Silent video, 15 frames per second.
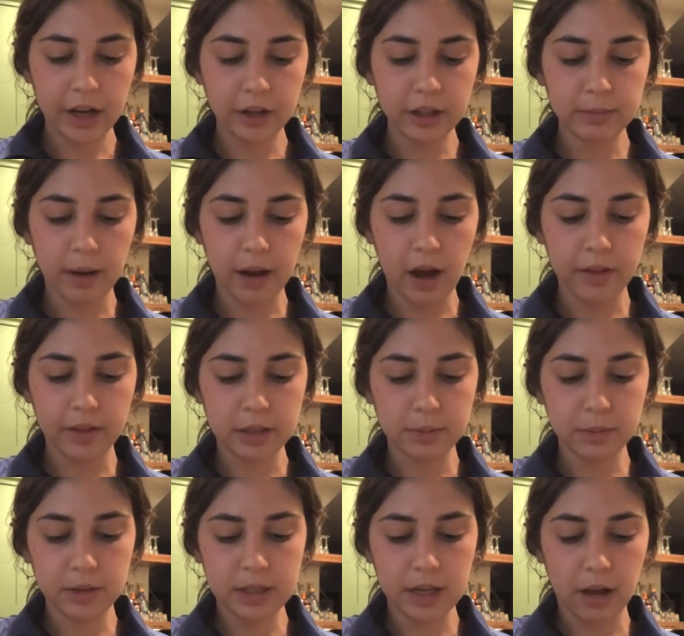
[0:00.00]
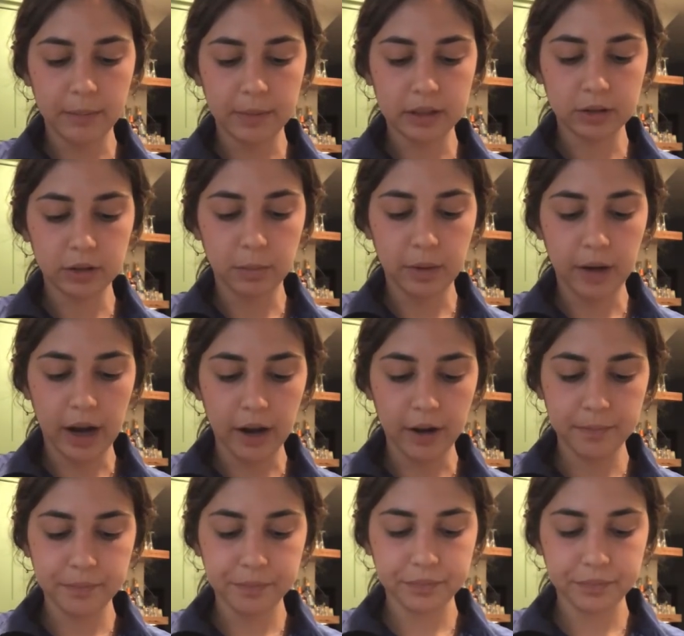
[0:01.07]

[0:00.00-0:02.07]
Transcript: use my other spoon to help me scoop it out.